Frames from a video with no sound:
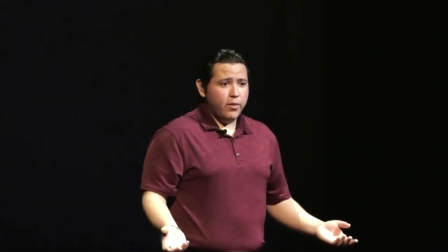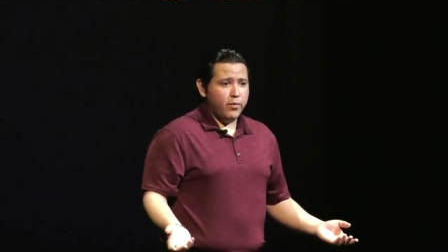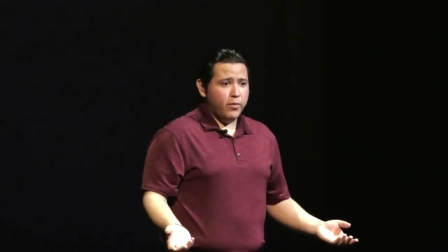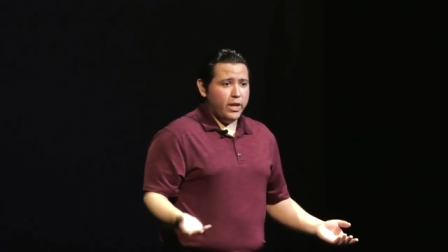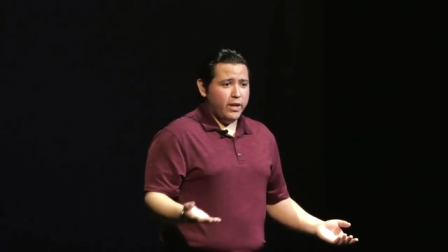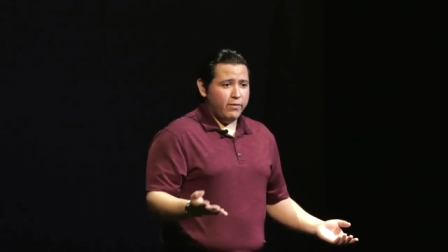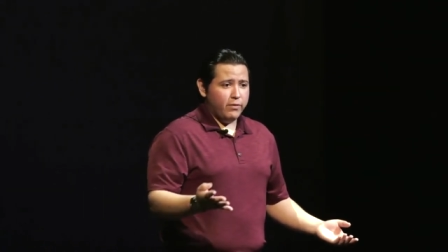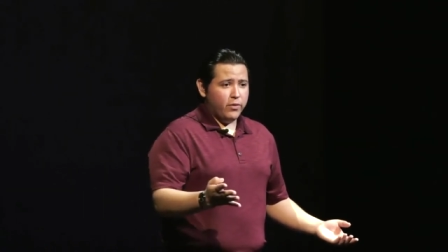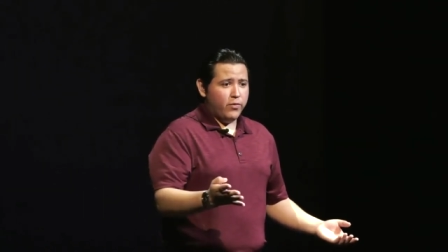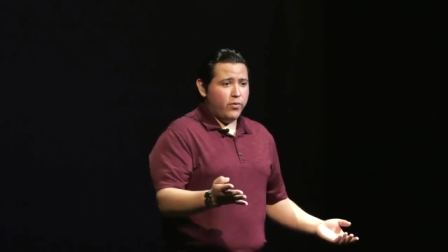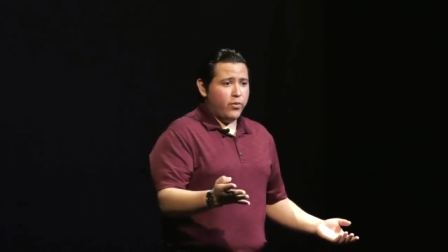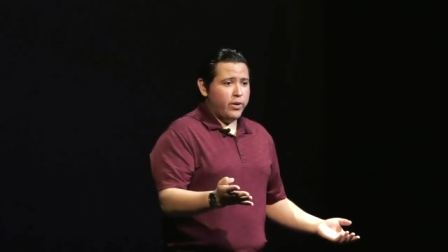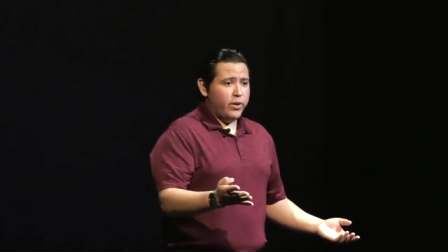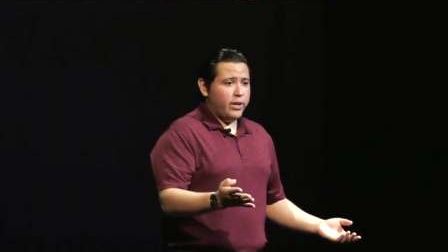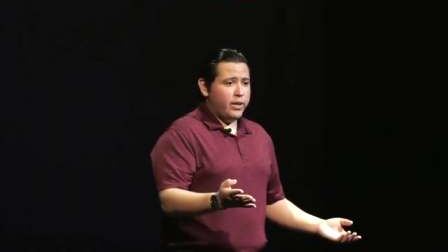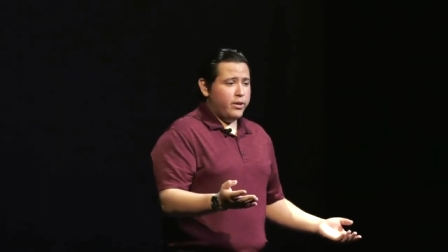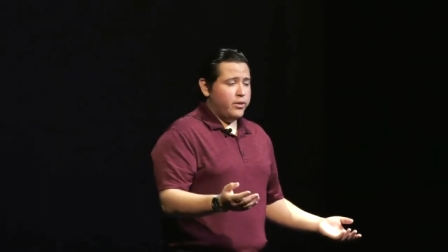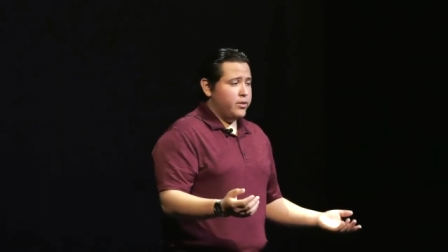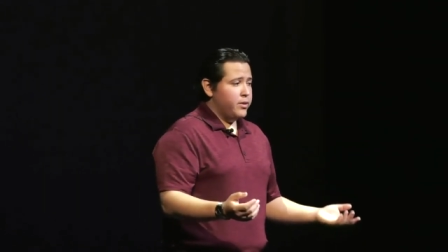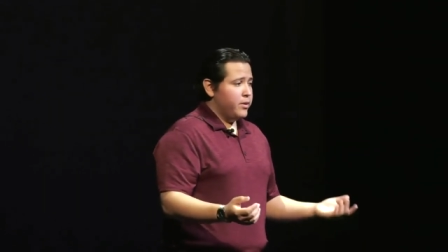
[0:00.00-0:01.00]
But after four
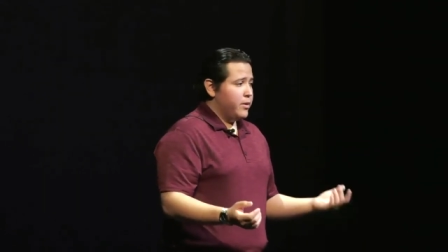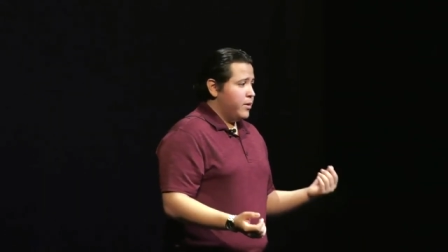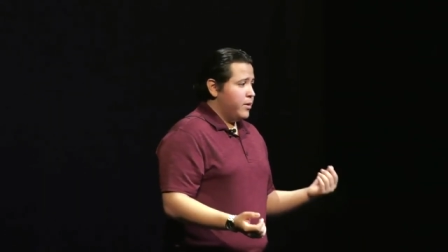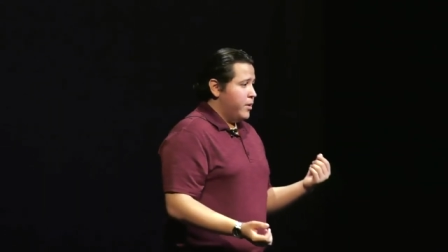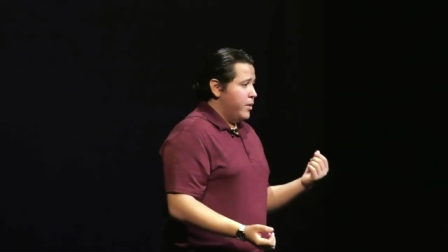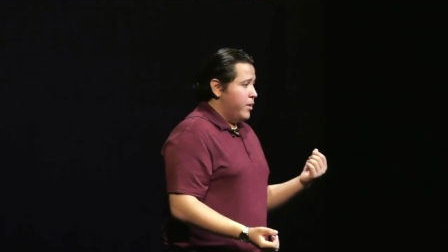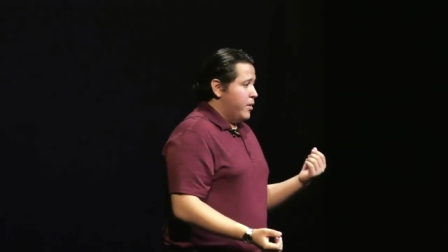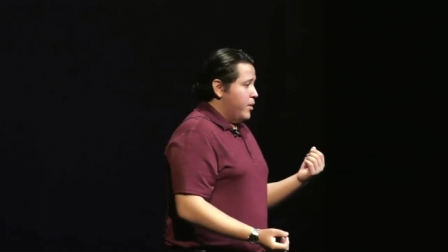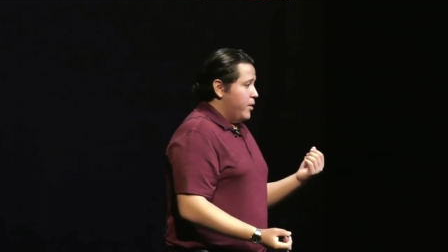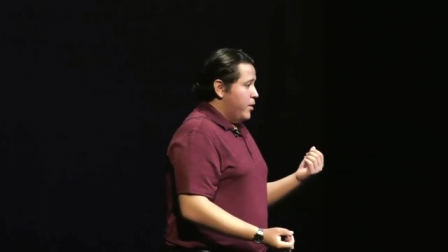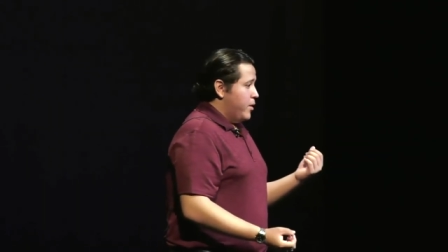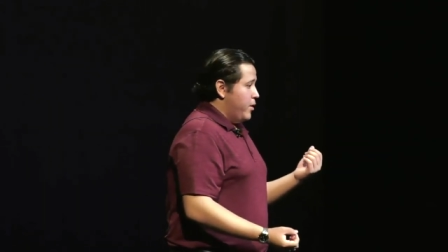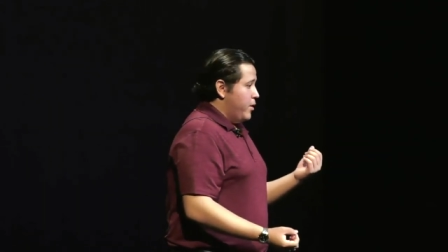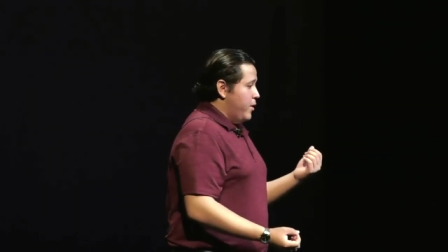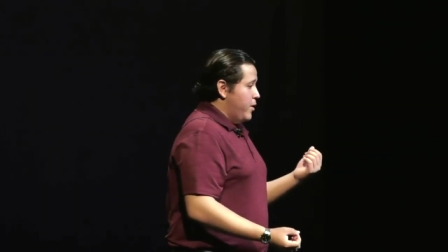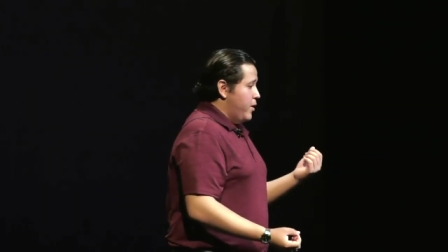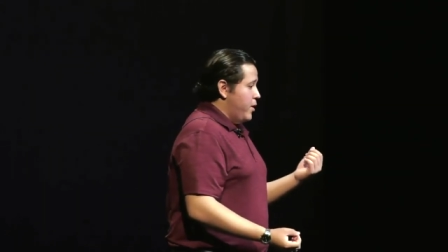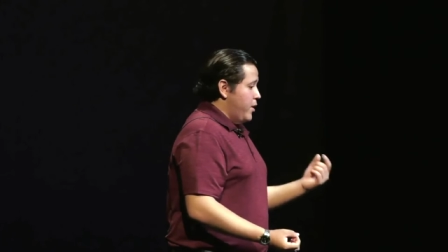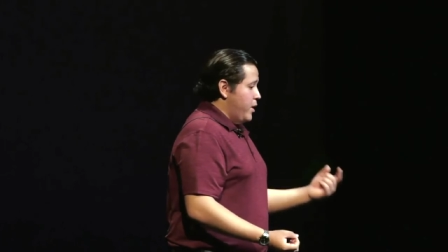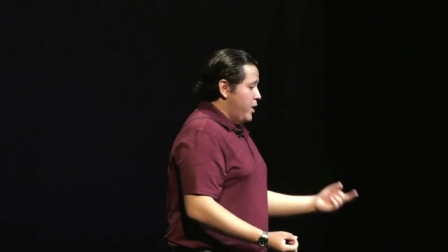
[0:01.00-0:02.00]
days,
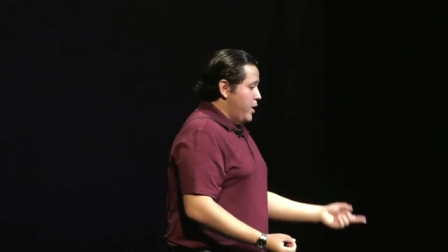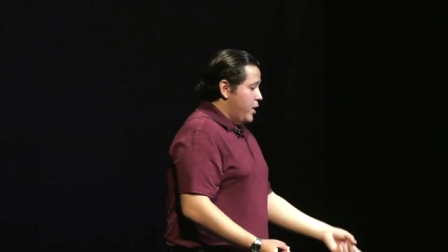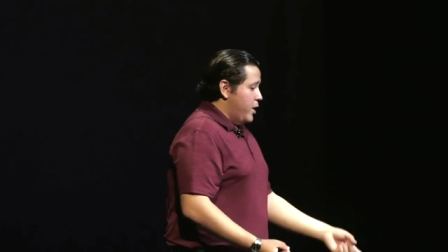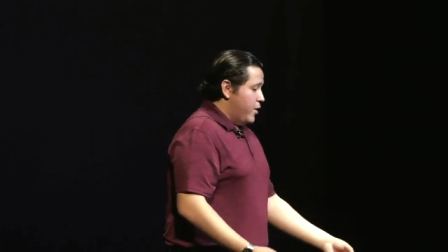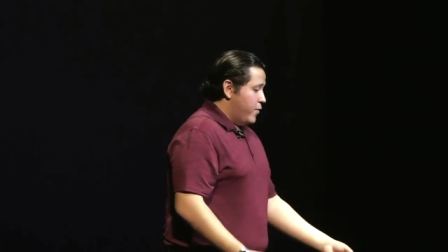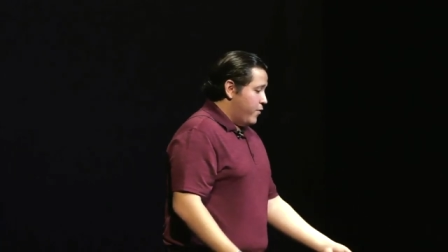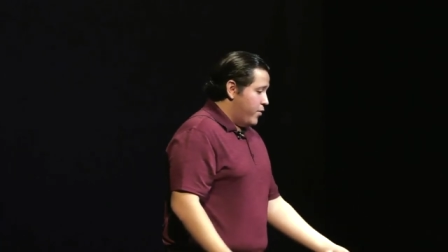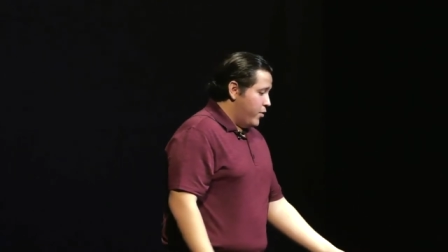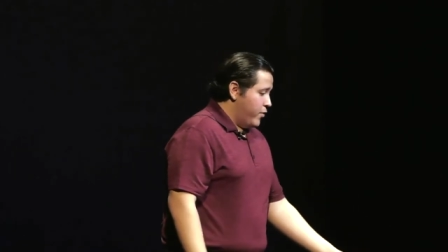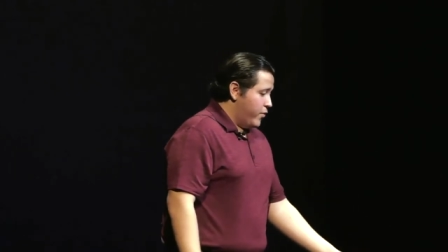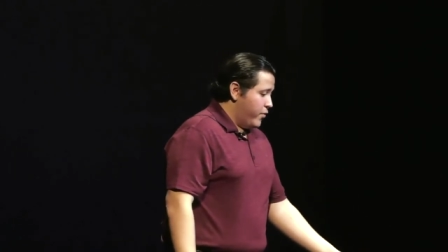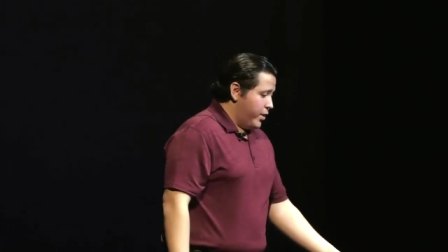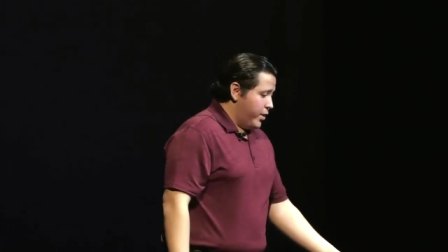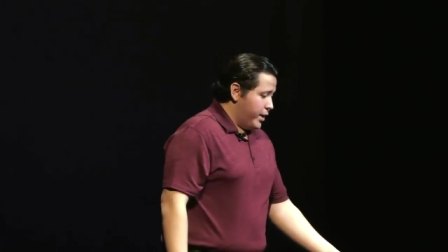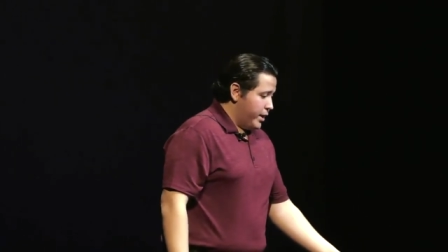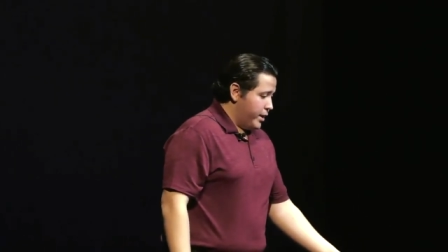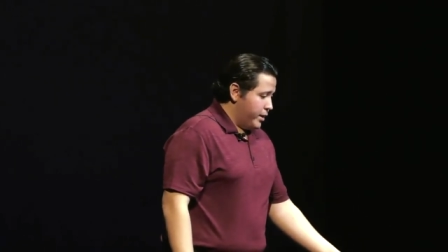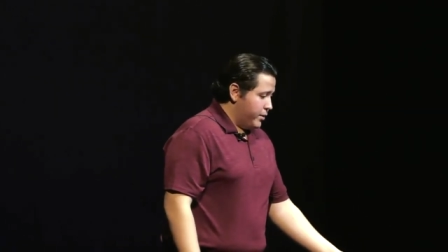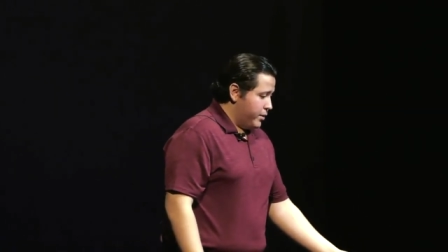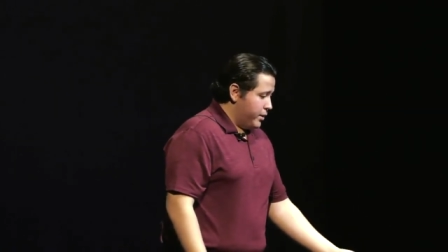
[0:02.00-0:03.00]
if you find,